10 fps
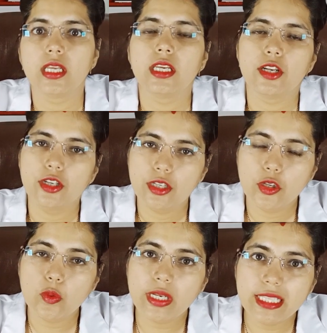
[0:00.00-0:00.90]

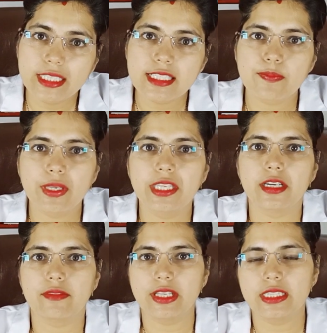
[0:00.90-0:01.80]
During this period
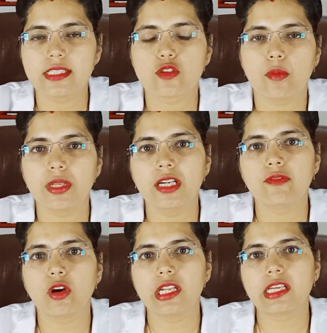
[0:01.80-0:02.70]
when this dominant
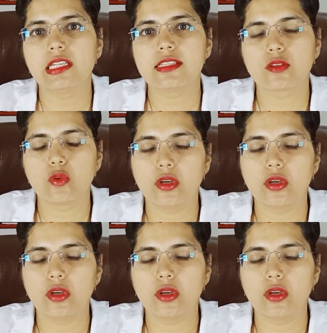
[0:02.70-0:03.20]
follicle is growing,